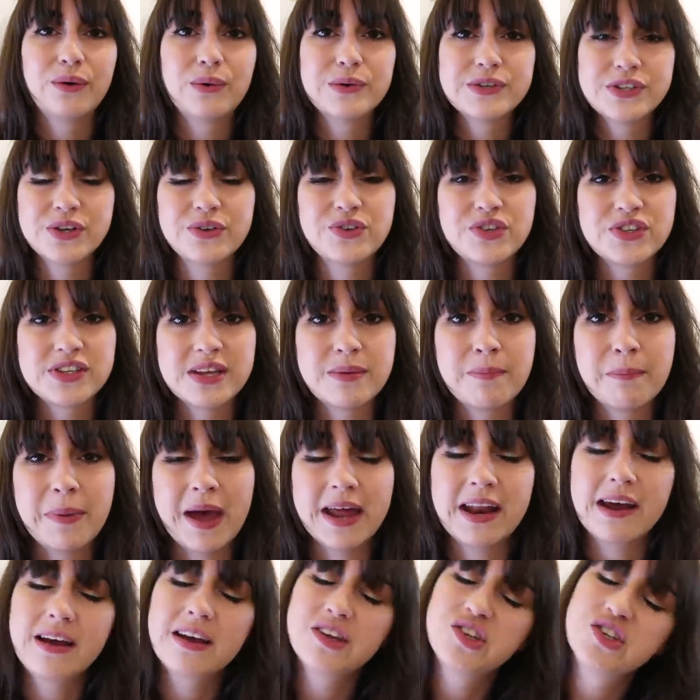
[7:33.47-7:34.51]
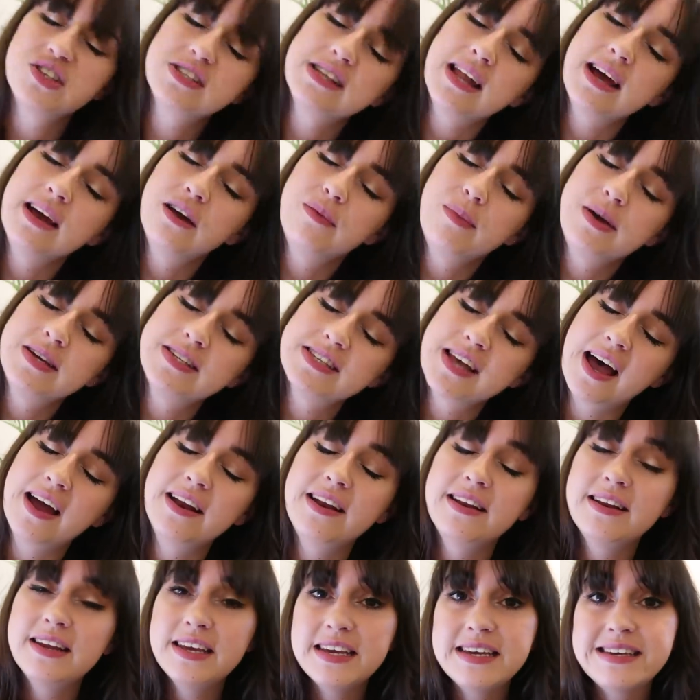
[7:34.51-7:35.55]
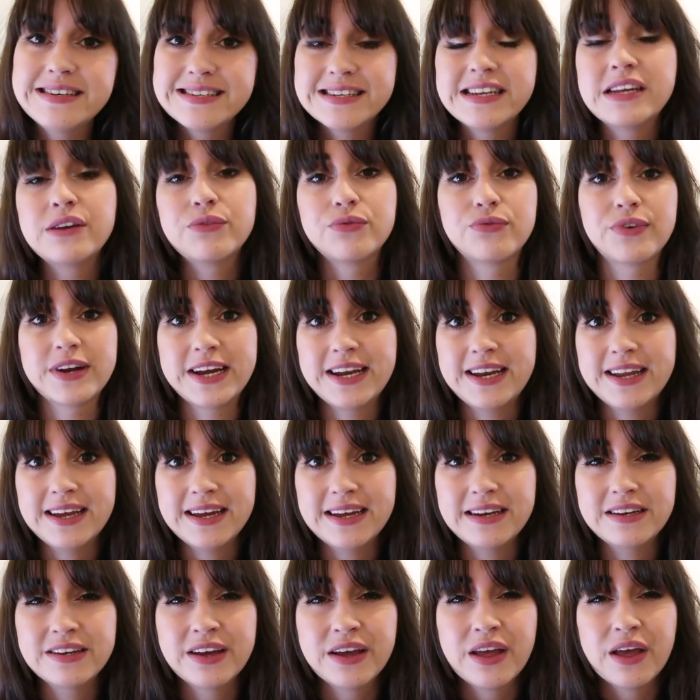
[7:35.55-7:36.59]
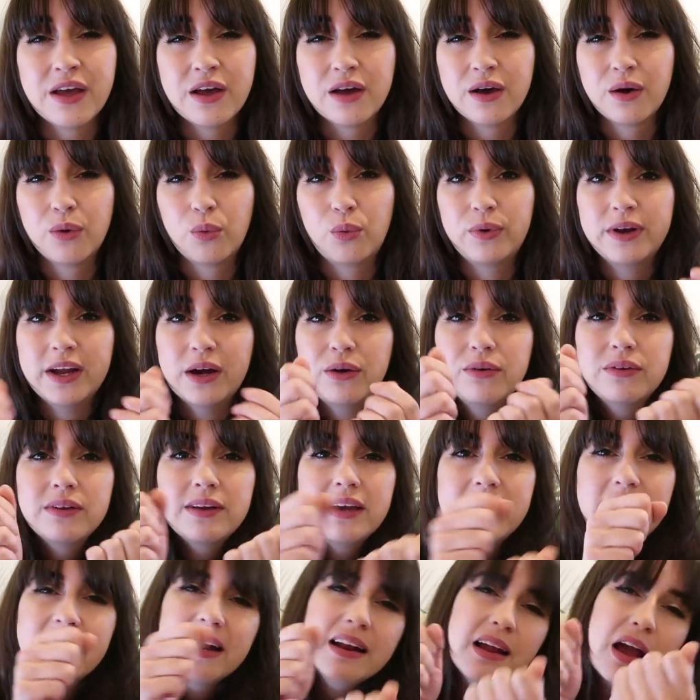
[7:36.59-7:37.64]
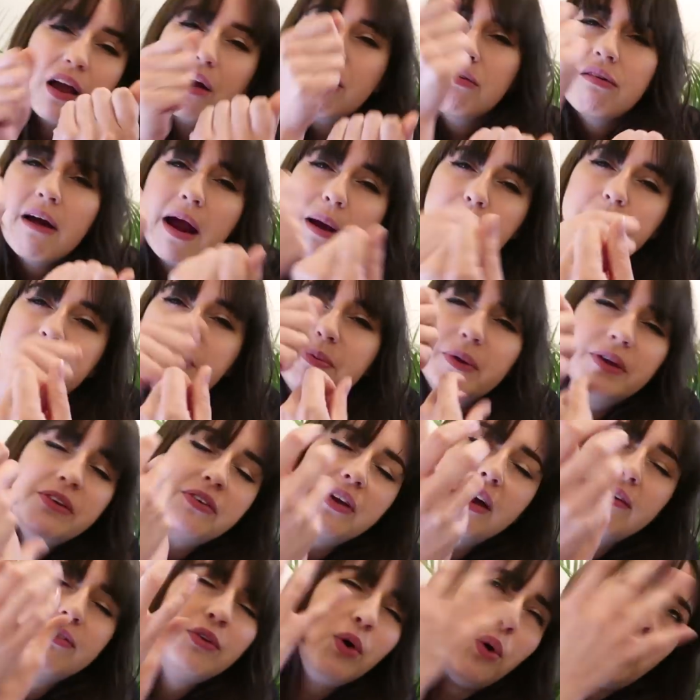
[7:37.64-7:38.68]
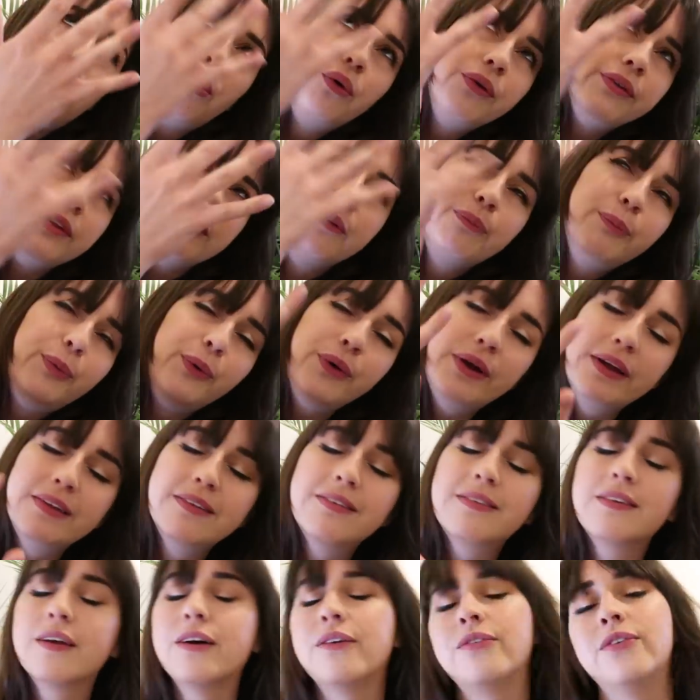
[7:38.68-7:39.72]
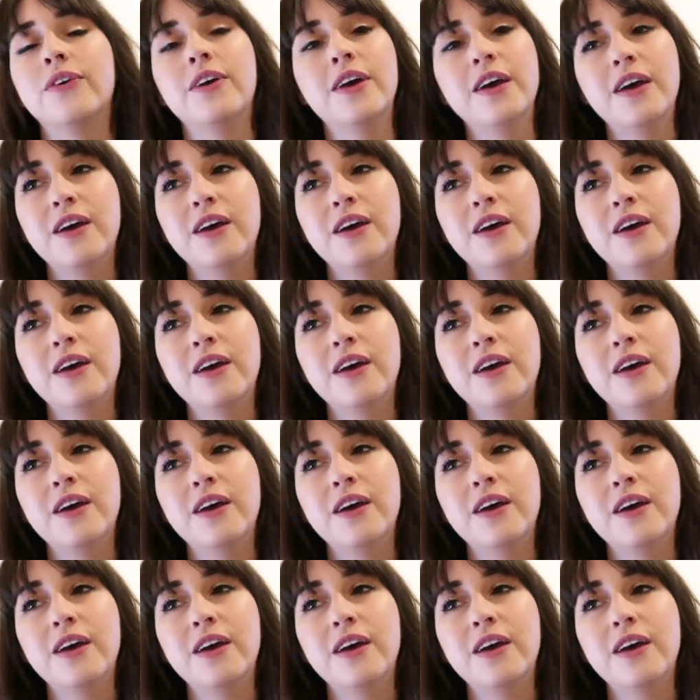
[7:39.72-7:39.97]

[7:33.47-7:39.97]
Also, just in bed, I can just lie on my side and easily read it without getting like cramps, because you have to hold this book and stuff.